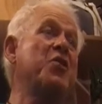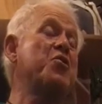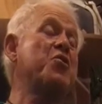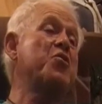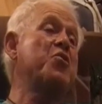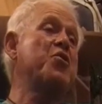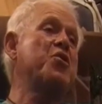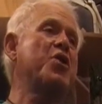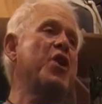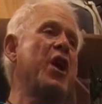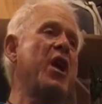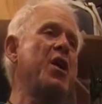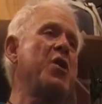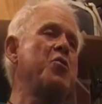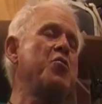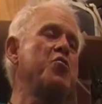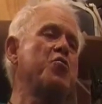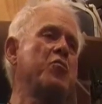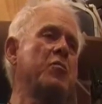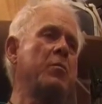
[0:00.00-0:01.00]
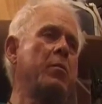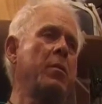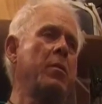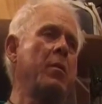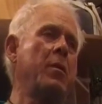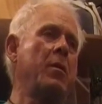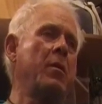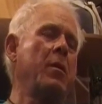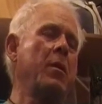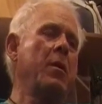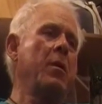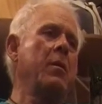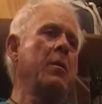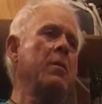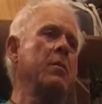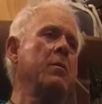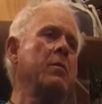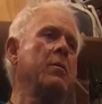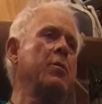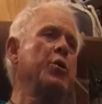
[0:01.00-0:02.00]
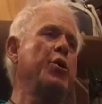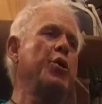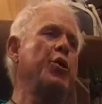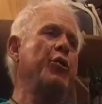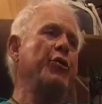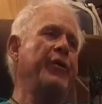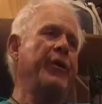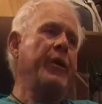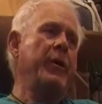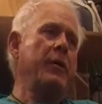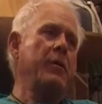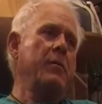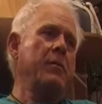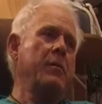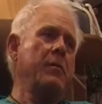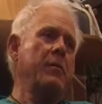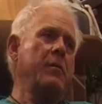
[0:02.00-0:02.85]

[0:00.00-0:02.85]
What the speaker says: exchangeable unit.